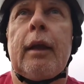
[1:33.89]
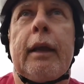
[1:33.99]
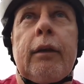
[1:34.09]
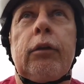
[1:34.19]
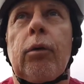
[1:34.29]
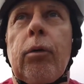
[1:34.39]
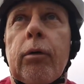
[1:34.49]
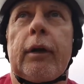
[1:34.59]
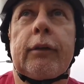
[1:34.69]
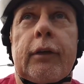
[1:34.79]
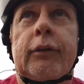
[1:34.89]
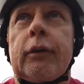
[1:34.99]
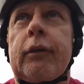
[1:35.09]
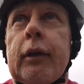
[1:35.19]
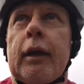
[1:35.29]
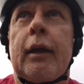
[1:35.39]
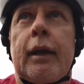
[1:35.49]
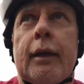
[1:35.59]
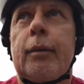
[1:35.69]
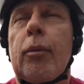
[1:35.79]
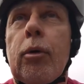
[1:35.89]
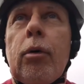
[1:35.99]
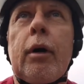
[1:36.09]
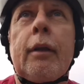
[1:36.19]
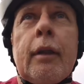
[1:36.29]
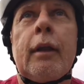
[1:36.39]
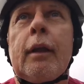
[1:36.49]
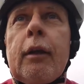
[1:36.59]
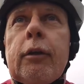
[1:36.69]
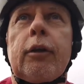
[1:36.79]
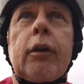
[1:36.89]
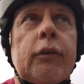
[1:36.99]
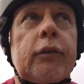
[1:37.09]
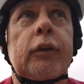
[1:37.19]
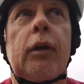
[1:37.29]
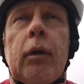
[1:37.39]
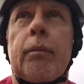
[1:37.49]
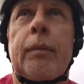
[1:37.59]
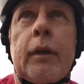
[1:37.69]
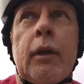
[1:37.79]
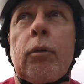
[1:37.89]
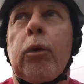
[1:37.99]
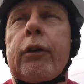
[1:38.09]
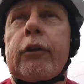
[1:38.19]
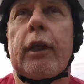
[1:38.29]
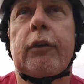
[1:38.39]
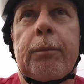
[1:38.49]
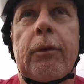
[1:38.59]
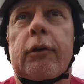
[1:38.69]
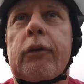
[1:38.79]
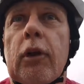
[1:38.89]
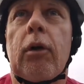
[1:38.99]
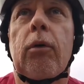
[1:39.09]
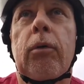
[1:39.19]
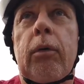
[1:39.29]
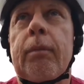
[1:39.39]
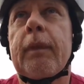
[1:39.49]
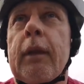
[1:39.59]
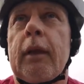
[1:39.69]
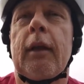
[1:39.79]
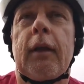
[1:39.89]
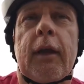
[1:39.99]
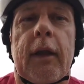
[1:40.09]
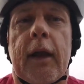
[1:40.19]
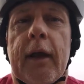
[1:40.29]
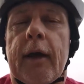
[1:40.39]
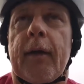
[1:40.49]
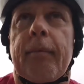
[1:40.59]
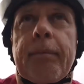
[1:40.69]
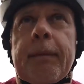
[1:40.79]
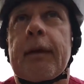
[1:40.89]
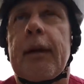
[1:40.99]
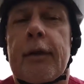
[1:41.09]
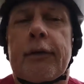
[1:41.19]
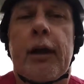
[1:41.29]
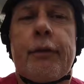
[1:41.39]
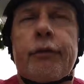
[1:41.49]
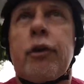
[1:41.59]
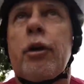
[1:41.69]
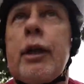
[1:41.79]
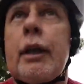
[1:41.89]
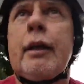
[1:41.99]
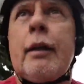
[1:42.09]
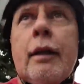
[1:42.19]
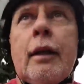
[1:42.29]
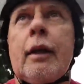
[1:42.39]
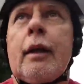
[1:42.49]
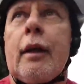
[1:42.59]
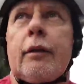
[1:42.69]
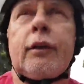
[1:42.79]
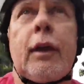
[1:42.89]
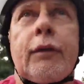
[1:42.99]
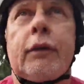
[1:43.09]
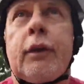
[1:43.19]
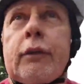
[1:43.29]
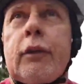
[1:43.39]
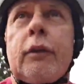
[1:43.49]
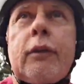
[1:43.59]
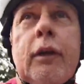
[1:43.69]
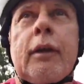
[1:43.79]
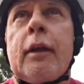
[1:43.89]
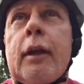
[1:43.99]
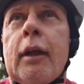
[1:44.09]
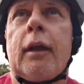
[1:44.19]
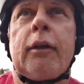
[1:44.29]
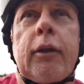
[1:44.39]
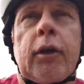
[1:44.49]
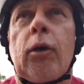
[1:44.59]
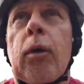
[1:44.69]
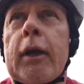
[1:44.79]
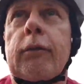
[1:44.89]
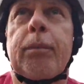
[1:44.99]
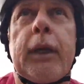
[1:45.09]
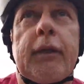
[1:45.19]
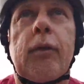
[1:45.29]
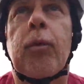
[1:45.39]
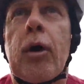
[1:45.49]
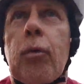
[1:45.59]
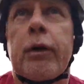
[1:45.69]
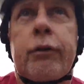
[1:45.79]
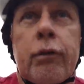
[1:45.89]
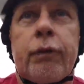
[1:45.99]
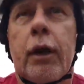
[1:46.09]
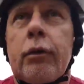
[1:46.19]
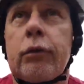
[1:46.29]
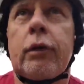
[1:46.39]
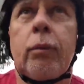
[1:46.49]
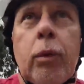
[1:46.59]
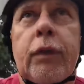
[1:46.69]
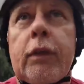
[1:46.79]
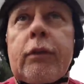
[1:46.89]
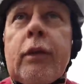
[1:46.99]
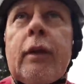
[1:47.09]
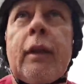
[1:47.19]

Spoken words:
in your existence anymore, you can still wish that spirit soul a safe journey, a safe existence. You can always be the well-wisher of those with us